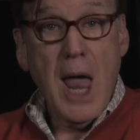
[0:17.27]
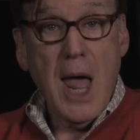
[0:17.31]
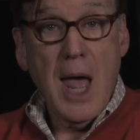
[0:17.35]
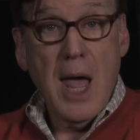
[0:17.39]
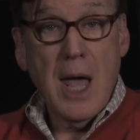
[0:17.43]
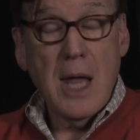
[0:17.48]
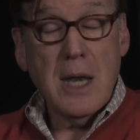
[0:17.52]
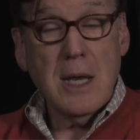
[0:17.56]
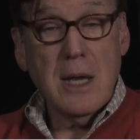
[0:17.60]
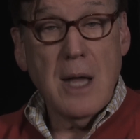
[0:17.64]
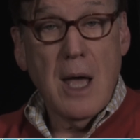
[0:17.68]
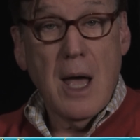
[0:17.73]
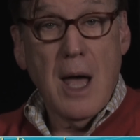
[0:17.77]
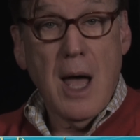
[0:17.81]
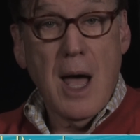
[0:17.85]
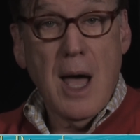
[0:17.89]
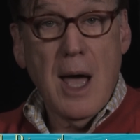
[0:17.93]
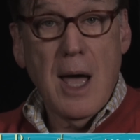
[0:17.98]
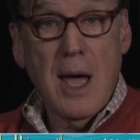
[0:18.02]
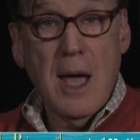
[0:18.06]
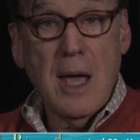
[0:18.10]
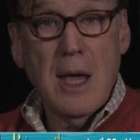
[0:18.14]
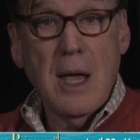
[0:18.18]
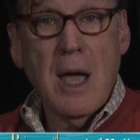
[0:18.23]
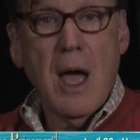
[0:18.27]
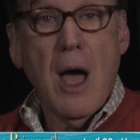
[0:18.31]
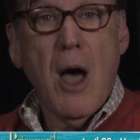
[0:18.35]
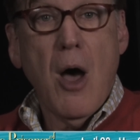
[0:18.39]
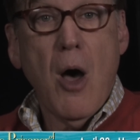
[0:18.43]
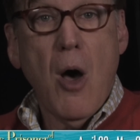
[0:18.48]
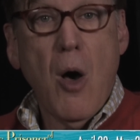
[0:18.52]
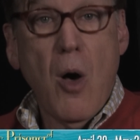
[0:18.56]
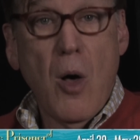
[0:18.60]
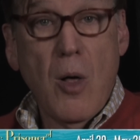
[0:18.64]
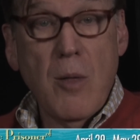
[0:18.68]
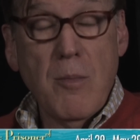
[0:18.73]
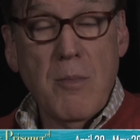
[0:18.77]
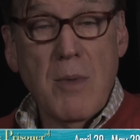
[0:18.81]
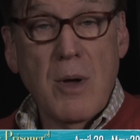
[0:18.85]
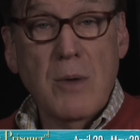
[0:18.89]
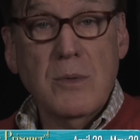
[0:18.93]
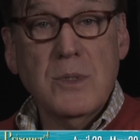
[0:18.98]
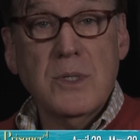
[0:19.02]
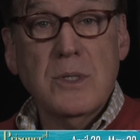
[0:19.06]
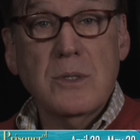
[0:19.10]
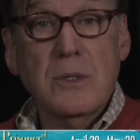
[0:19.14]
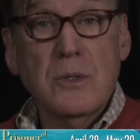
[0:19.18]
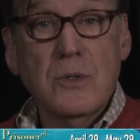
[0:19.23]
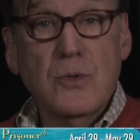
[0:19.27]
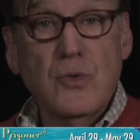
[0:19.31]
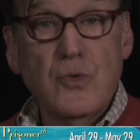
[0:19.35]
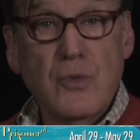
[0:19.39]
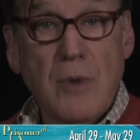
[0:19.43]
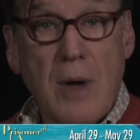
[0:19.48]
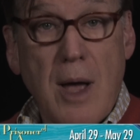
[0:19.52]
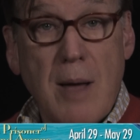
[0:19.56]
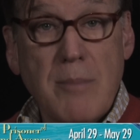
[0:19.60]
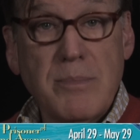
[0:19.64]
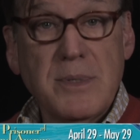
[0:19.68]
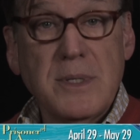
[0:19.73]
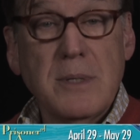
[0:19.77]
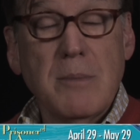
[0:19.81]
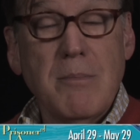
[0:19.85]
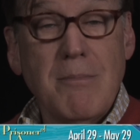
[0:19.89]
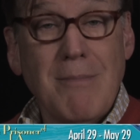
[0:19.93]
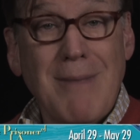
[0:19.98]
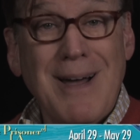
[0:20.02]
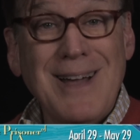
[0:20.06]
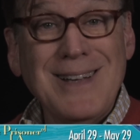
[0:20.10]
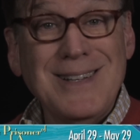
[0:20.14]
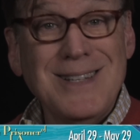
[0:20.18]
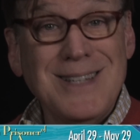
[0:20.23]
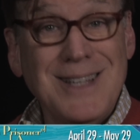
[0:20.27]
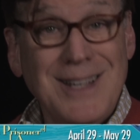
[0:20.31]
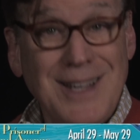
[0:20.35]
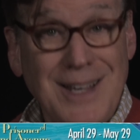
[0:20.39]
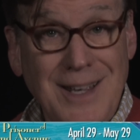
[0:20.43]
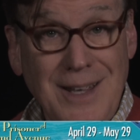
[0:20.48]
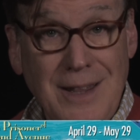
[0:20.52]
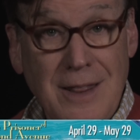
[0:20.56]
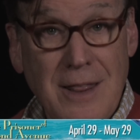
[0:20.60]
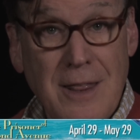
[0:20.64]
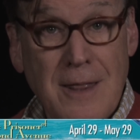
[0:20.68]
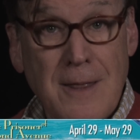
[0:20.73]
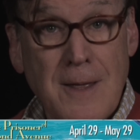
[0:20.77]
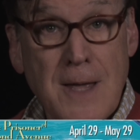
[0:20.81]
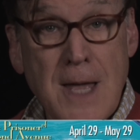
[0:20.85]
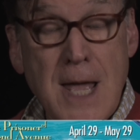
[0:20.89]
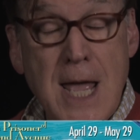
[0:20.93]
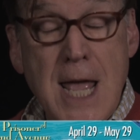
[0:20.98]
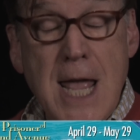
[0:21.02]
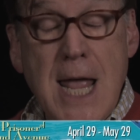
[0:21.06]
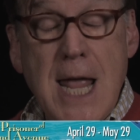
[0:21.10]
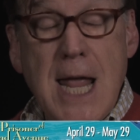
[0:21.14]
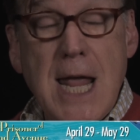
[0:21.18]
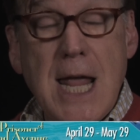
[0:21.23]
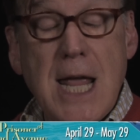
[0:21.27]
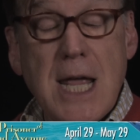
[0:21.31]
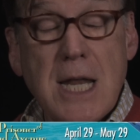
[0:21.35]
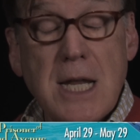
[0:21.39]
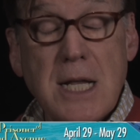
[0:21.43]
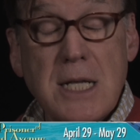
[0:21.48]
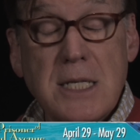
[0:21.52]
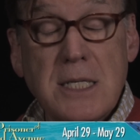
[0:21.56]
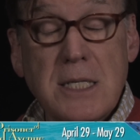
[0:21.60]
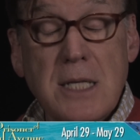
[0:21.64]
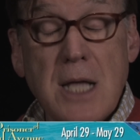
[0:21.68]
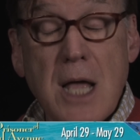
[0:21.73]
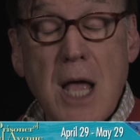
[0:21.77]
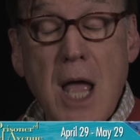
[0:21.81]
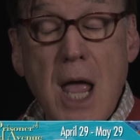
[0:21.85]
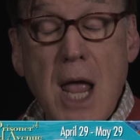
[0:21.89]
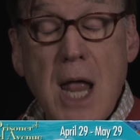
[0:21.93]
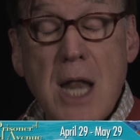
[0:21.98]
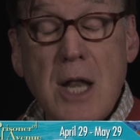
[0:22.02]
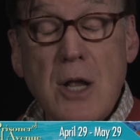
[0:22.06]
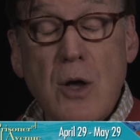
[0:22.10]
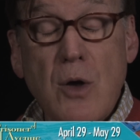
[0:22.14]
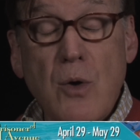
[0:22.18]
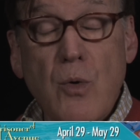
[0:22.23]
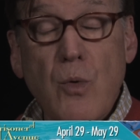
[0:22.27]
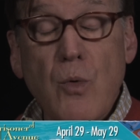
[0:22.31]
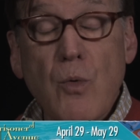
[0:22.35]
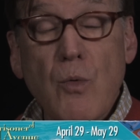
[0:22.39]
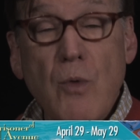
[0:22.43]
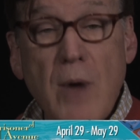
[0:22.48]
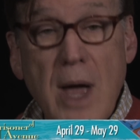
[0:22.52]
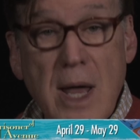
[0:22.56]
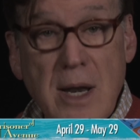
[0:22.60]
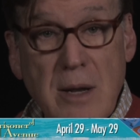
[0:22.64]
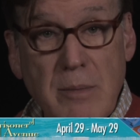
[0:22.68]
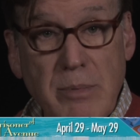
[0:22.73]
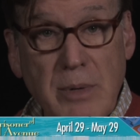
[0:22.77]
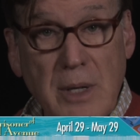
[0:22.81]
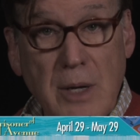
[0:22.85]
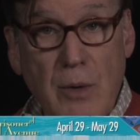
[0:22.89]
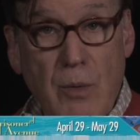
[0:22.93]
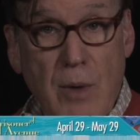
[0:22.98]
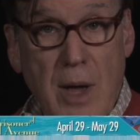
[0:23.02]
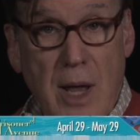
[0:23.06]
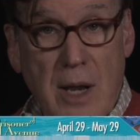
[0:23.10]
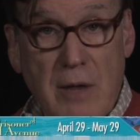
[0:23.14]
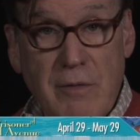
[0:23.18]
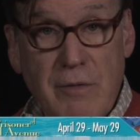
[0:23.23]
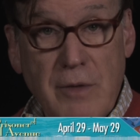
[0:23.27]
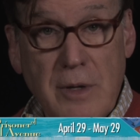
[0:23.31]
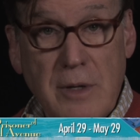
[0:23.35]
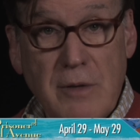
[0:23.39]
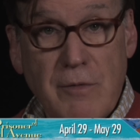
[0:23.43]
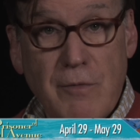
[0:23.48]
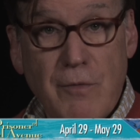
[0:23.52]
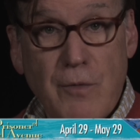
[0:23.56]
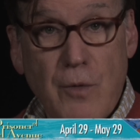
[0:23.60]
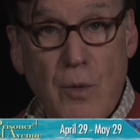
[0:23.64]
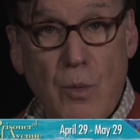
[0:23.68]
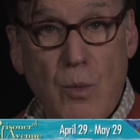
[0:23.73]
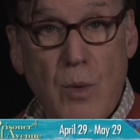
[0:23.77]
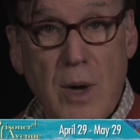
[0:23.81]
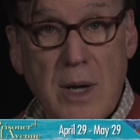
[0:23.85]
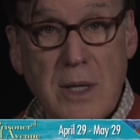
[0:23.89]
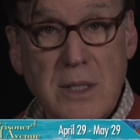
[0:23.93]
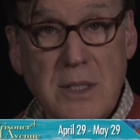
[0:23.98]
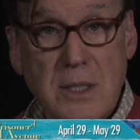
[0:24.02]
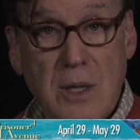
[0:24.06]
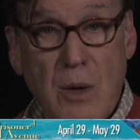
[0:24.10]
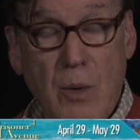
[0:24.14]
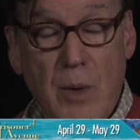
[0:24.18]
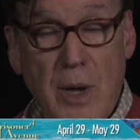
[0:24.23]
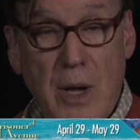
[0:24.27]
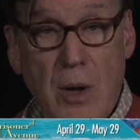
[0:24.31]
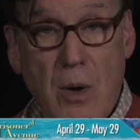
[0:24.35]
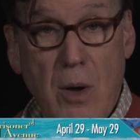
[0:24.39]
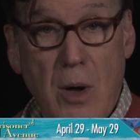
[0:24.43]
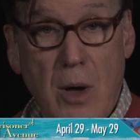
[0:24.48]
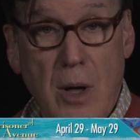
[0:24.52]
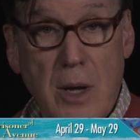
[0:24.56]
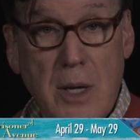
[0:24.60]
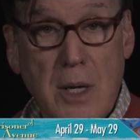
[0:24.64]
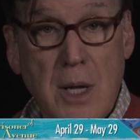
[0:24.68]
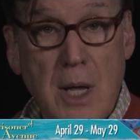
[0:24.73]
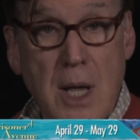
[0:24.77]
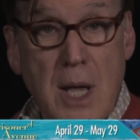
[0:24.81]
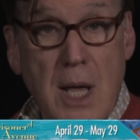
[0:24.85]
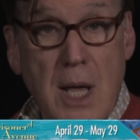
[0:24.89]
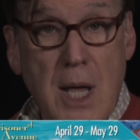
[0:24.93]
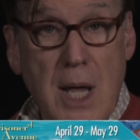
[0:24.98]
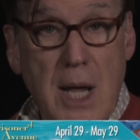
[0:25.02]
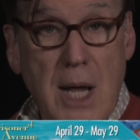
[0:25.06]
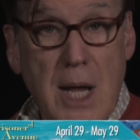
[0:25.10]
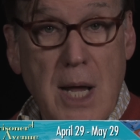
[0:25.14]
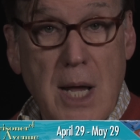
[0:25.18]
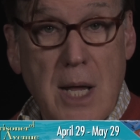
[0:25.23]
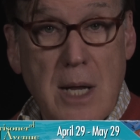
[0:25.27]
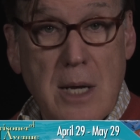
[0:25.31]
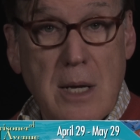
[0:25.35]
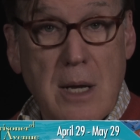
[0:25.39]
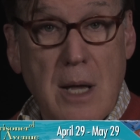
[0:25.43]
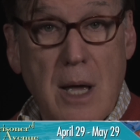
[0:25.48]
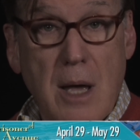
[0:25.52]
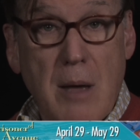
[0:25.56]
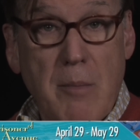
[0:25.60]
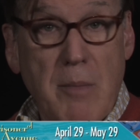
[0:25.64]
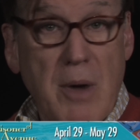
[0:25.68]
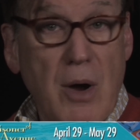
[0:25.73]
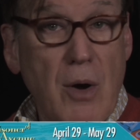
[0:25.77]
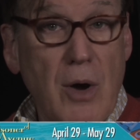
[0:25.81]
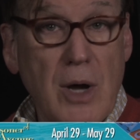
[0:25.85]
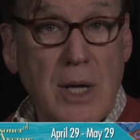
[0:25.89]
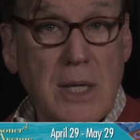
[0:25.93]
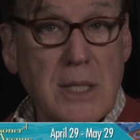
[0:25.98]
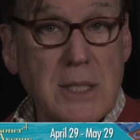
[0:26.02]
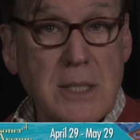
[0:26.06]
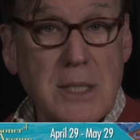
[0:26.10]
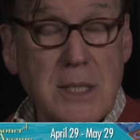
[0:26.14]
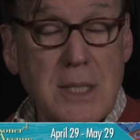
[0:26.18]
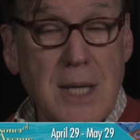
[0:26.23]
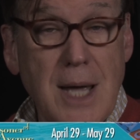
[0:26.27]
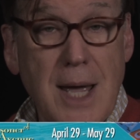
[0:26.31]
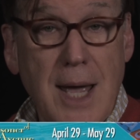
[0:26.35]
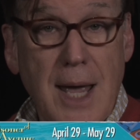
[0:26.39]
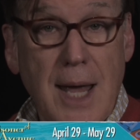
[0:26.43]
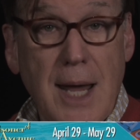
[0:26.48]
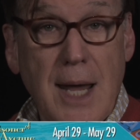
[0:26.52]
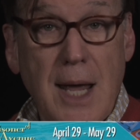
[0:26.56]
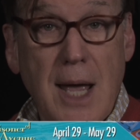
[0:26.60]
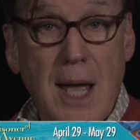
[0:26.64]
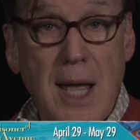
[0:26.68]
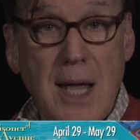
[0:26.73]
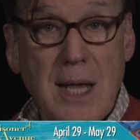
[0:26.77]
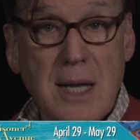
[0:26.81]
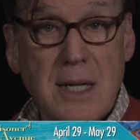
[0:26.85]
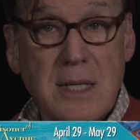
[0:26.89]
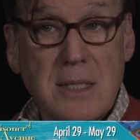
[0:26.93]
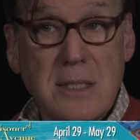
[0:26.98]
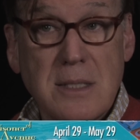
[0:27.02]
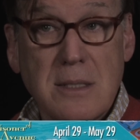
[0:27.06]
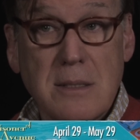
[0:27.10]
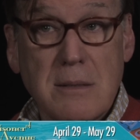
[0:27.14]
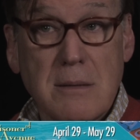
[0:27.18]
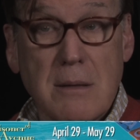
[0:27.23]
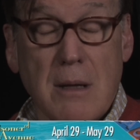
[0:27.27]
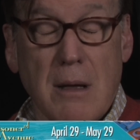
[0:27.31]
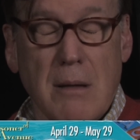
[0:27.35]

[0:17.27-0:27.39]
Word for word: and I almost dropped my teeth. It is incredibly relevant for what is going on in America today. It is